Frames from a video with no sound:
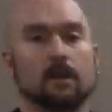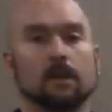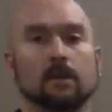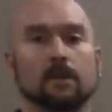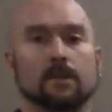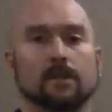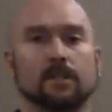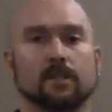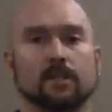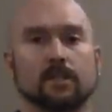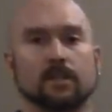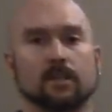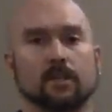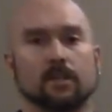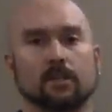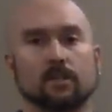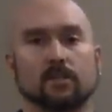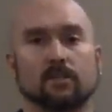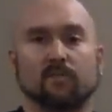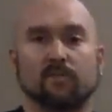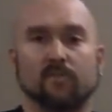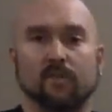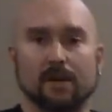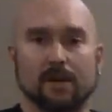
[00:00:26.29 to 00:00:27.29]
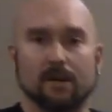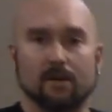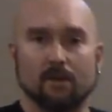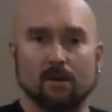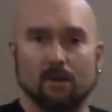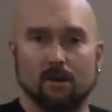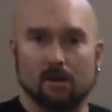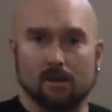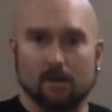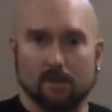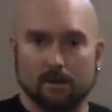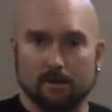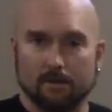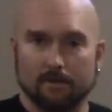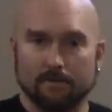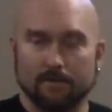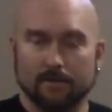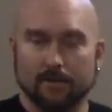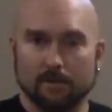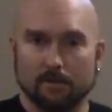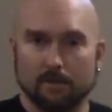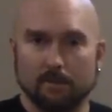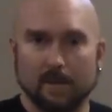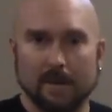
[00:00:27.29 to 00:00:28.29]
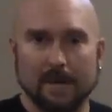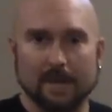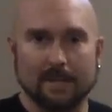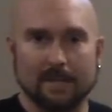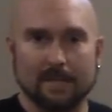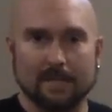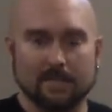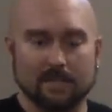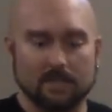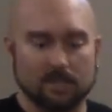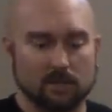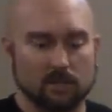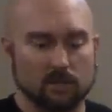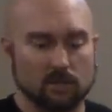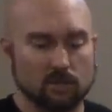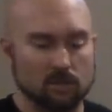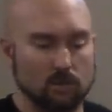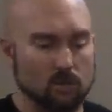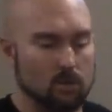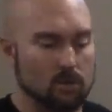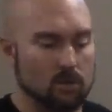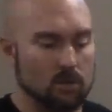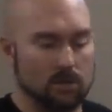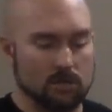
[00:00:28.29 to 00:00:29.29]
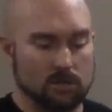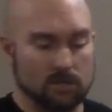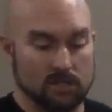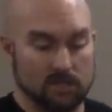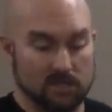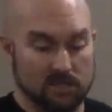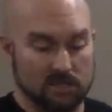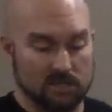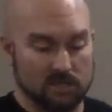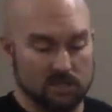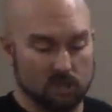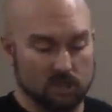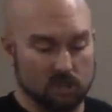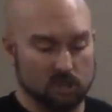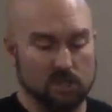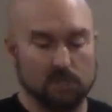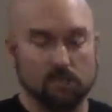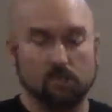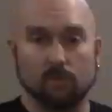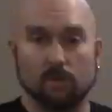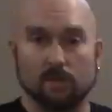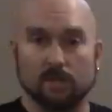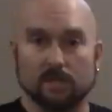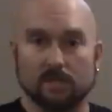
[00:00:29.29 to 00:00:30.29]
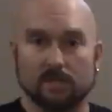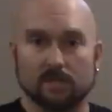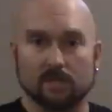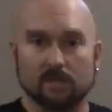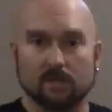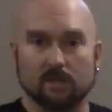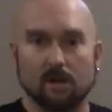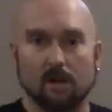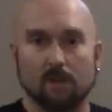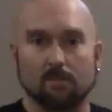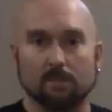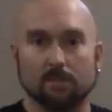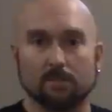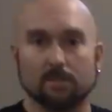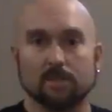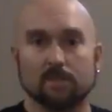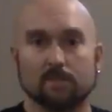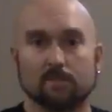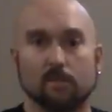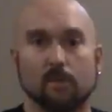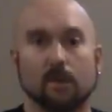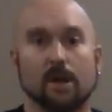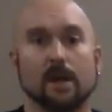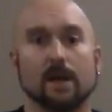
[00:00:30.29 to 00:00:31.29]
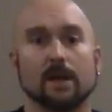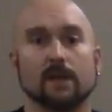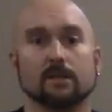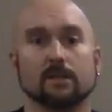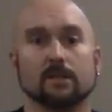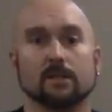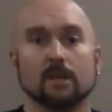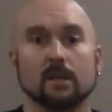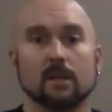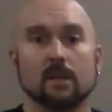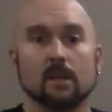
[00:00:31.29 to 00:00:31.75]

This here is a fire log. You buy these at the stores. This is the cheap one. It's the Compliments brand.